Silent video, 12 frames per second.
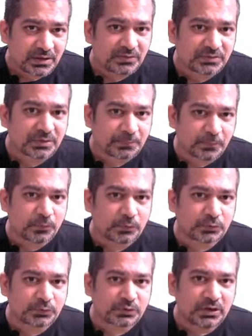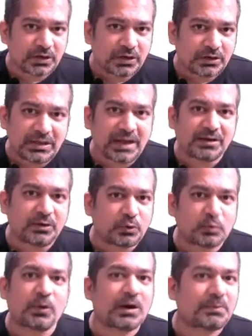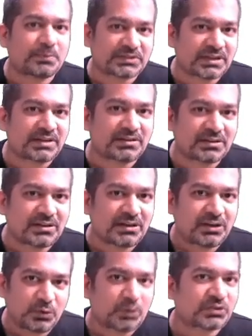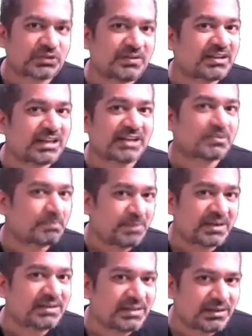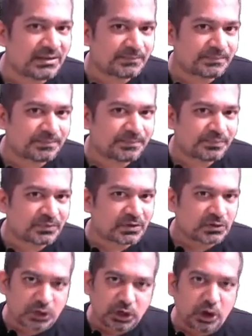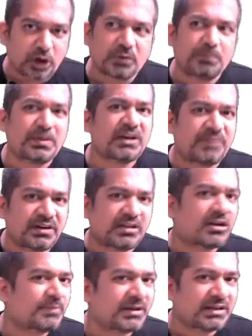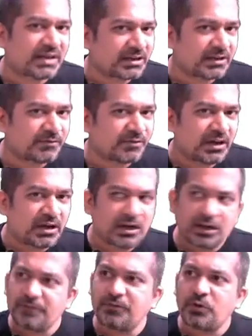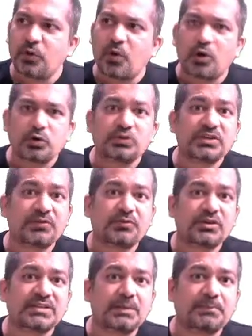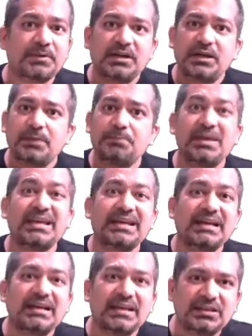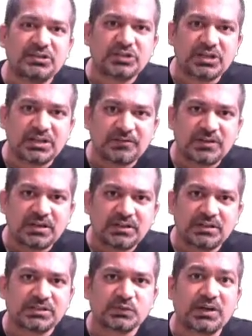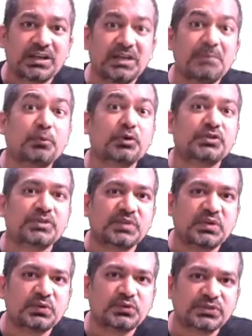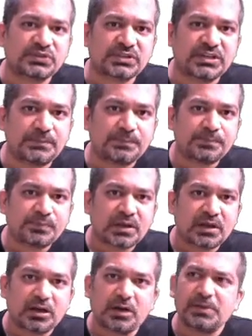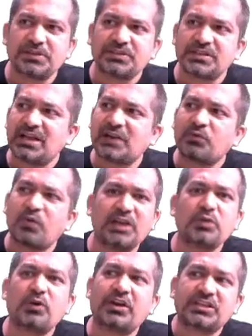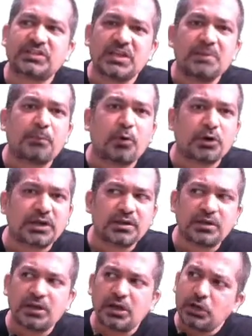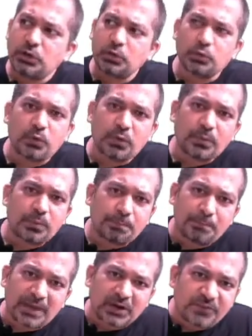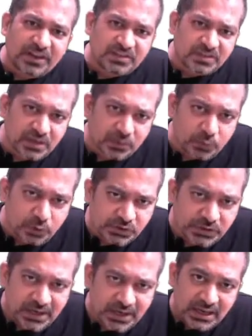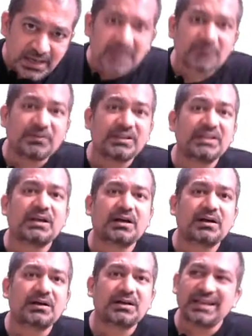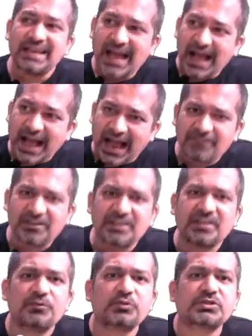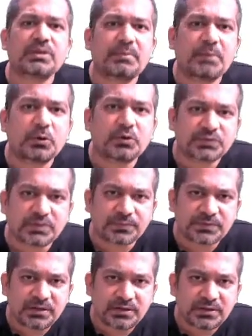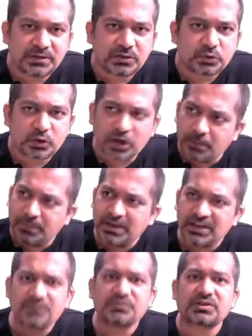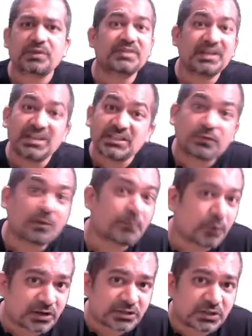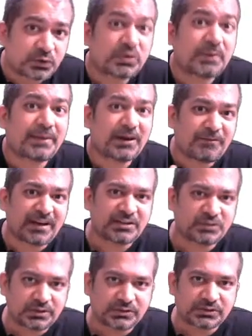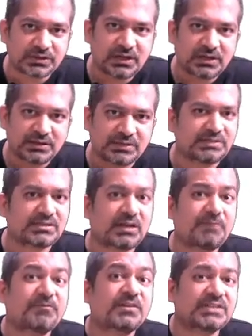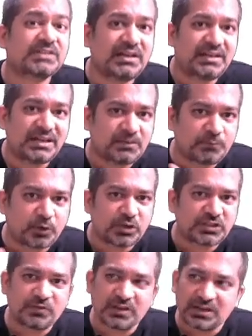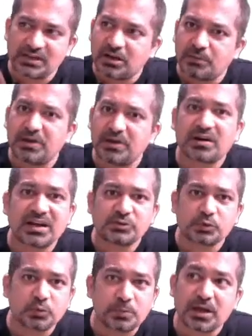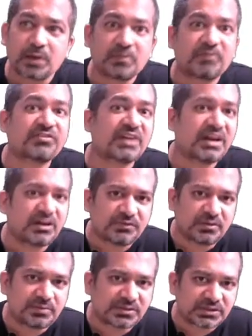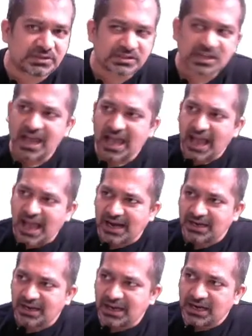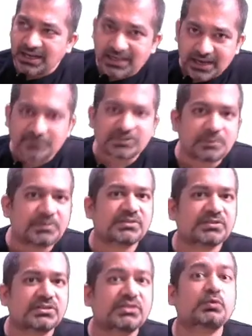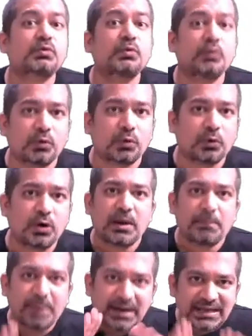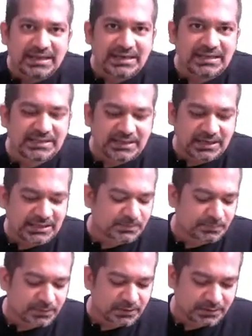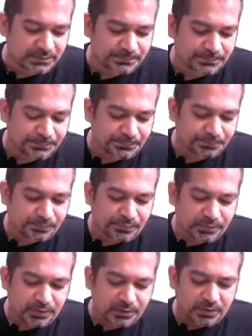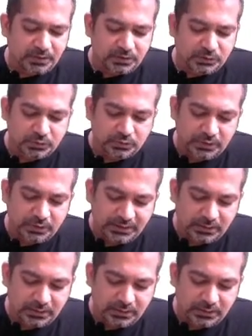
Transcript: if suppose, then 12% you are saving? That's a big deal. So a lot of benefit government can give. If you want to say, for example, Make in India initiative, this is what import substitution scheme. Government says that why you are importing, you manufacture the goods here within the country, I will give you some amount of subsidy. So government gives subsidies for production to the manufacturers. This is a facilitating policy wherein government tries to become a friend of the business and it helps the businesses to grow by decreasing its burden. So write